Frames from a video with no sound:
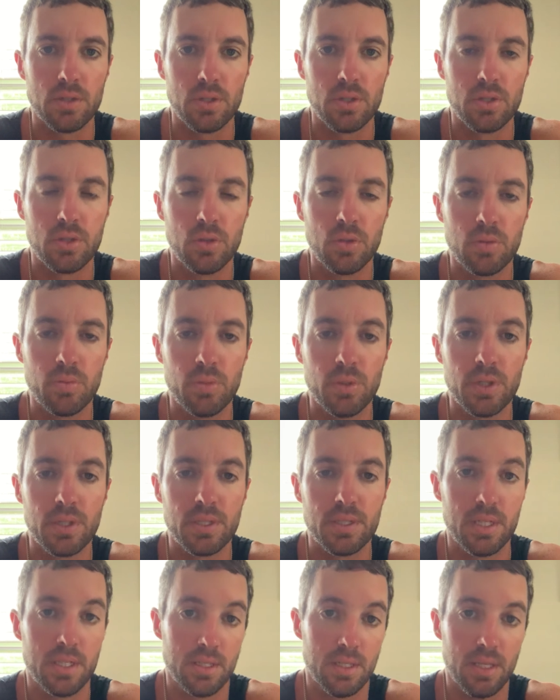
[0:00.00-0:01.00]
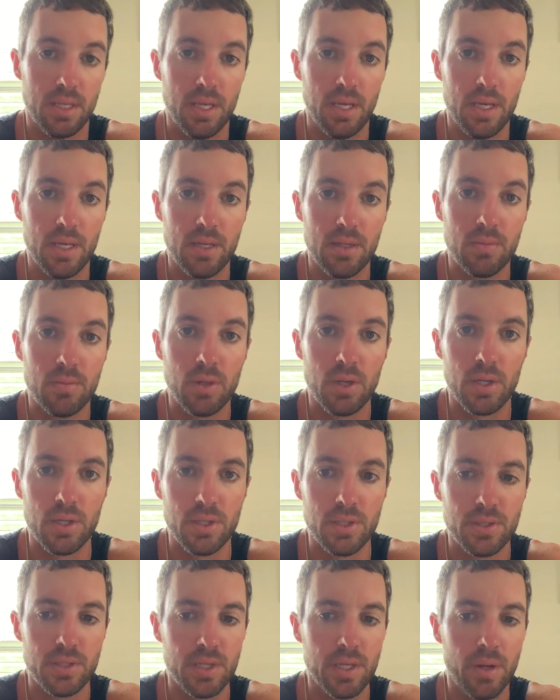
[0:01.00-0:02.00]
Seuss books as a kid
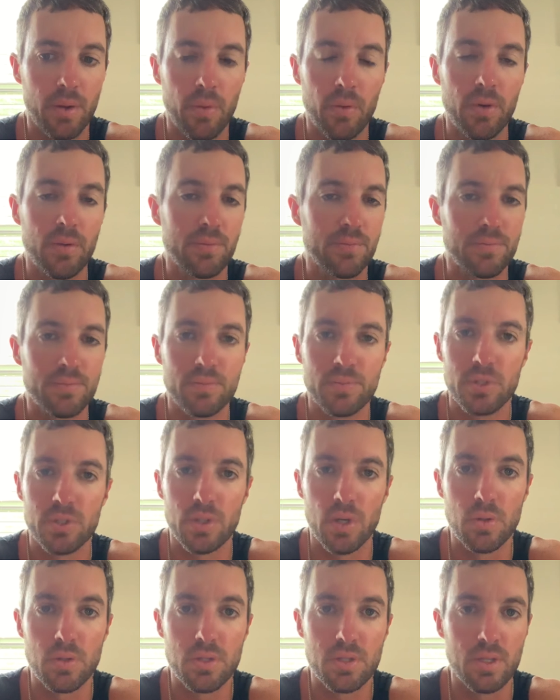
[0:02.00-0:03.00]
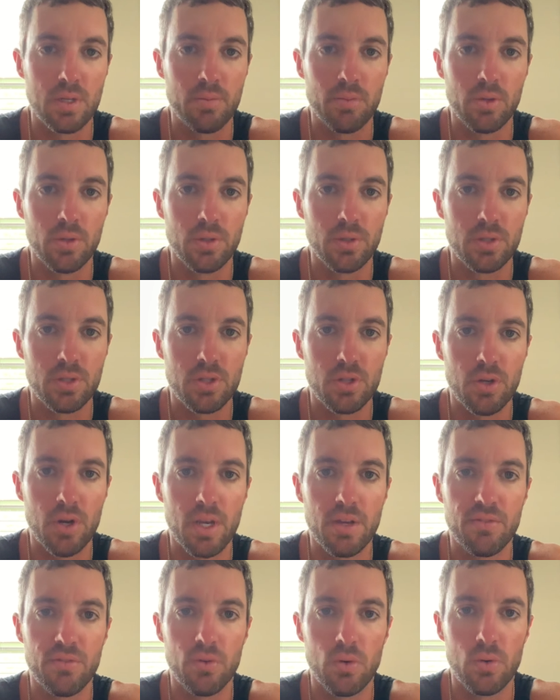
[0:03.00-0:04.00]
because they were so simple and
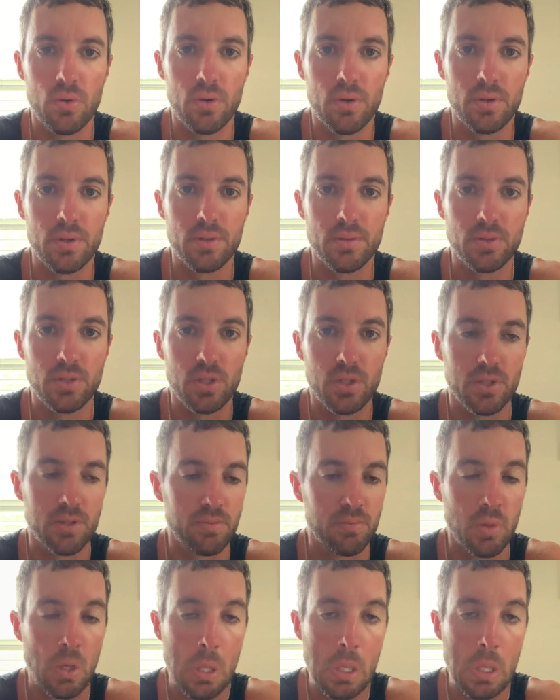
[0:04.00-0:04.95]
straightforward and just